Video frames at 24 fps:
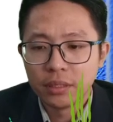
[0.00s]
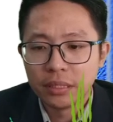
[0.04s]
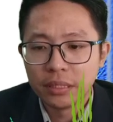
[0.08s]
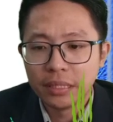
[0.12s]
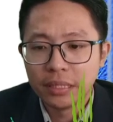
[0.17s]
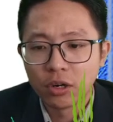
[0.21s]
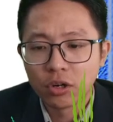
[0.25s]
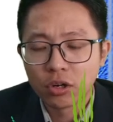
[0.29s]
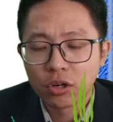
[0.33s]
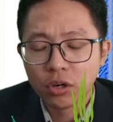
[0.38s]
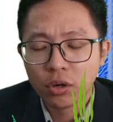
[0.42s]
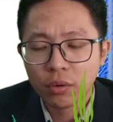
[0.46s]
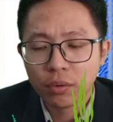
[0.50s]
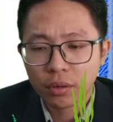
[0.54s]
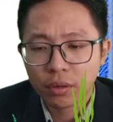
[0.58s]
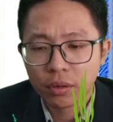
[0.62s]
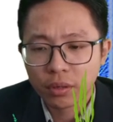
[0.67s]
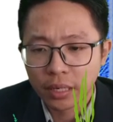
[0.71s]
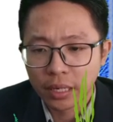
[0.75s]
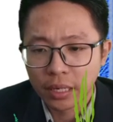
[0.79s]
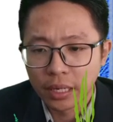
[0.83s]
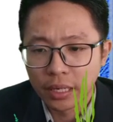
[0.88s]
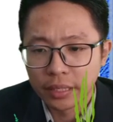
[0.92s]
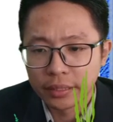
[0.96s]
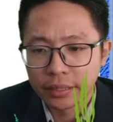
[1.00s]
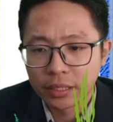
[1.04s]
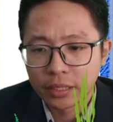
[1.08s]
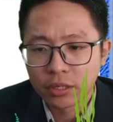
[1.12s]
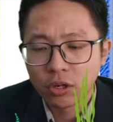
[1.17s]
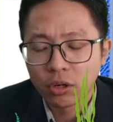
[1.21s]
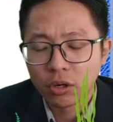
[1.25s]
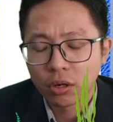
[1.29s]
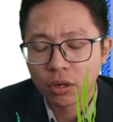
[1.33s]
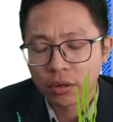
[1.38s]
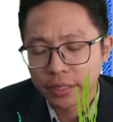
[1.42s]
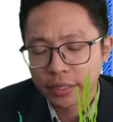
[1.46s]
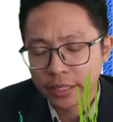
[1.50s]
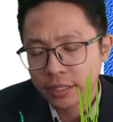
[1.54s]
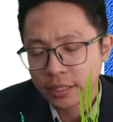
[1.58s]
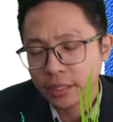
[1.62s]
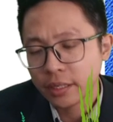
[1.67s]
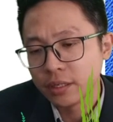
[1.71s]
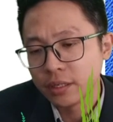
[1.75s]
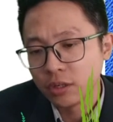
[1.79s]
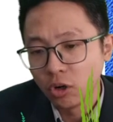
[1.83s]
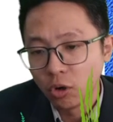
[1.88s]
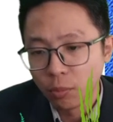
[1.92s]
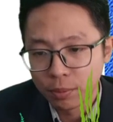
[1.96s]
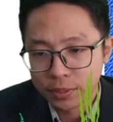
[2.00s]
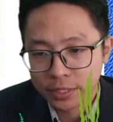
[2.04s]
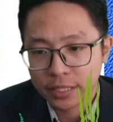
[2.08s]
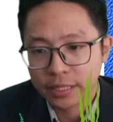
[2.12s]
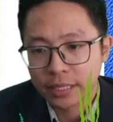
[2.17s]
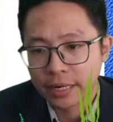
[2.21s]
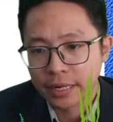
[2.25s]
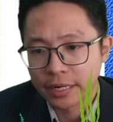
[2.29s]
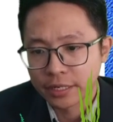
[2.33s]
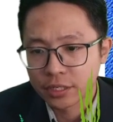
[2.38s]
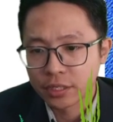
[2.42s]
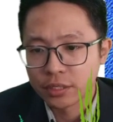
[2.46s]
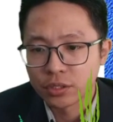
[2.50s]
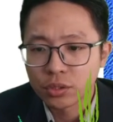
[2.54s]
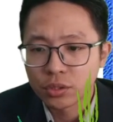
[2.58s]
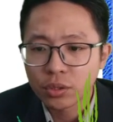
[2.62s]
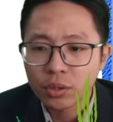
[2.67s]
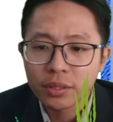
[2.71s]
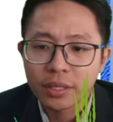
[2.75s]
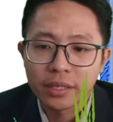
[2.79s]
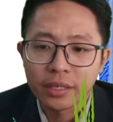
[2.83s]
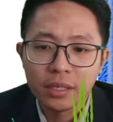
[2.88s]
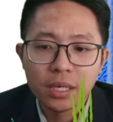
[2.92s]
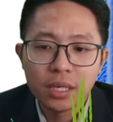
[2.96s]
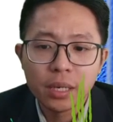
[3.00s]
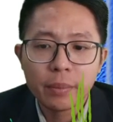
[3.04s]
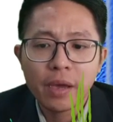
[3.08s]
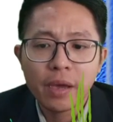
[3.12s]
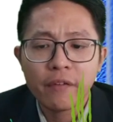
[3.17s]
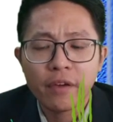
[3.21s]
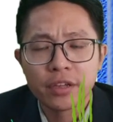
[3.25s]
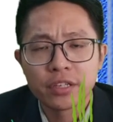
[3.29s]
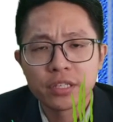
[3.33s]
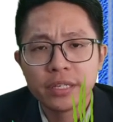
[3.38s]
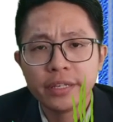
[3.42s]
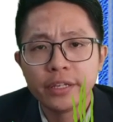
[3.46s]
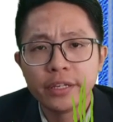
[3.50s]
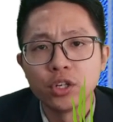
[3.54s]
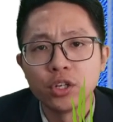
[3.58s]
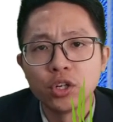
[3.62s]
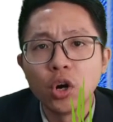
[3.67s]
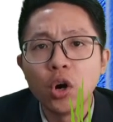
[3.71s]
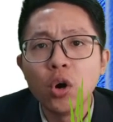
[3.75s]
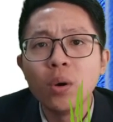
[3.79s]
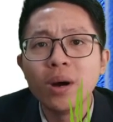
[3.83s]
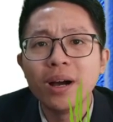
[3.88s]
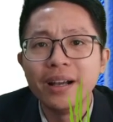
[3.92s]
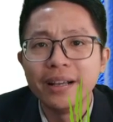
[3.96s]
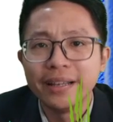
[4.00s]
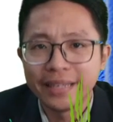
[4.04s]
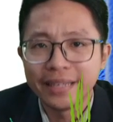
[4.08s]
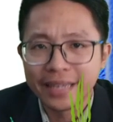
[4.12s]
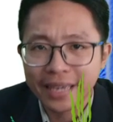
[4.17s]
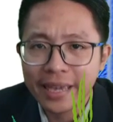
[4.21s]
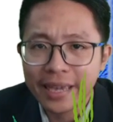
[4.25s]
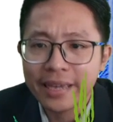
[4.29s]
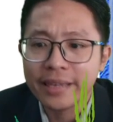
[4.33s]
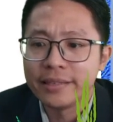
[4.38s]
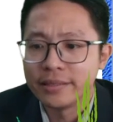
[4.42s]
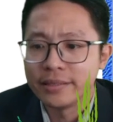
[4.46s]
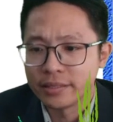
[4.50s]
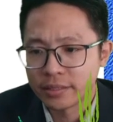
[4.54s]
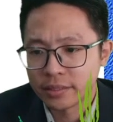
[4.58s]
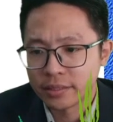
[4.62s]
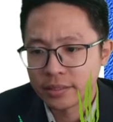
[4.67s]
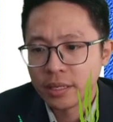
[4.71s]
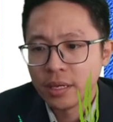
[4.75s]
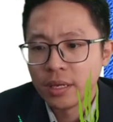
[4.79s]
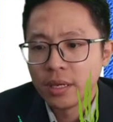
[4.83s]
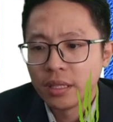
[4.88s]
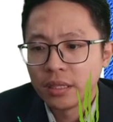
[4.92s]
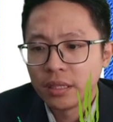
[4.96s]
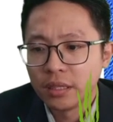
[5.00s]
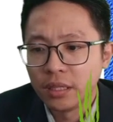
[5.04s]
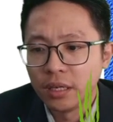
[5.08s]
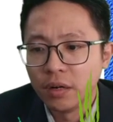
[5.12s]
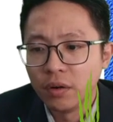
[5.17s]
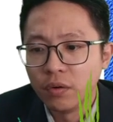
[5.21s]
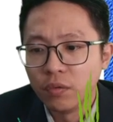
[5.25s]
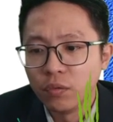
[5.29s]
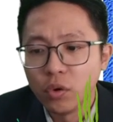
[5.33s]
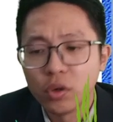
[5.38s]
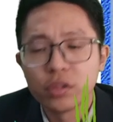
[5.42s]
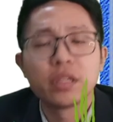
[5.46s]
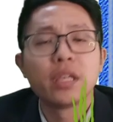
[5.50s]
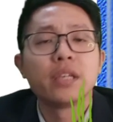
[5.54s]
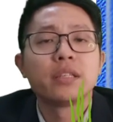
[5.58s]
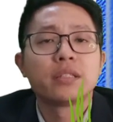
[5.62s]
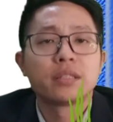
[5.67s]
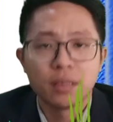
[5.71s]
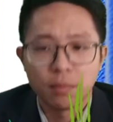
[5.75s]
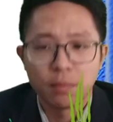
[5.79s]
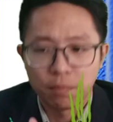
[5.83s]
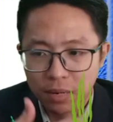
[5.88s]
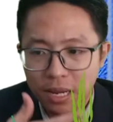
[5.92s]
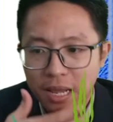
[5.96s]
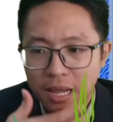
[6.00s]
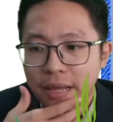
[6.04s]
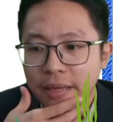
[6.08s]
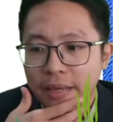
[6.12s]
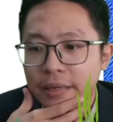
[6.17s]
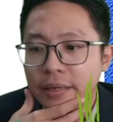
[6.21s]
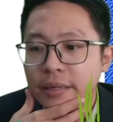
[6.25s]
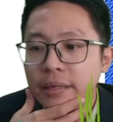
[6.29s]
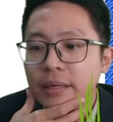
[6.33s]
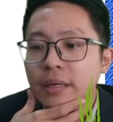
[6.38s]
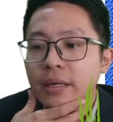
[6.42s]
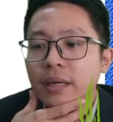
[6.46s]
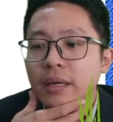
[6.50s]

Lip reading: They're connected in the opposite direction. So the EMF actually go against the voltage supply.